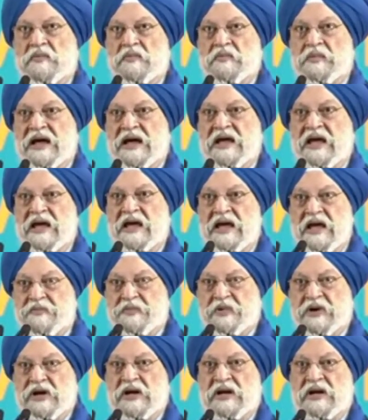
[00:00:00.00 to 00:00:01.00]
by
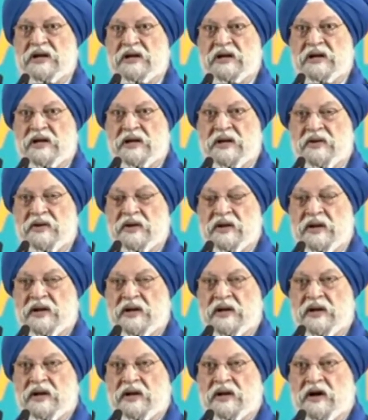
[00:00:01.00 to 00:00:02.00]
April
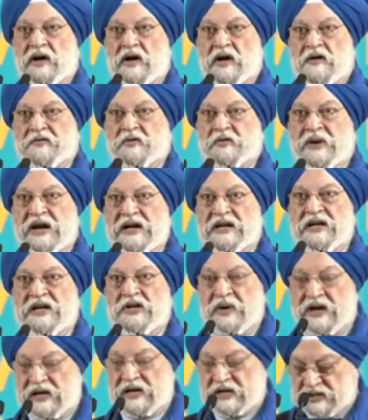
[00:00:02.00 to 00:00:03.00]
of
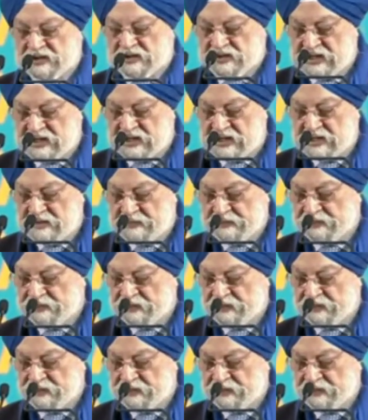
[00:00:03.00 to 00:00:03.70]
2023,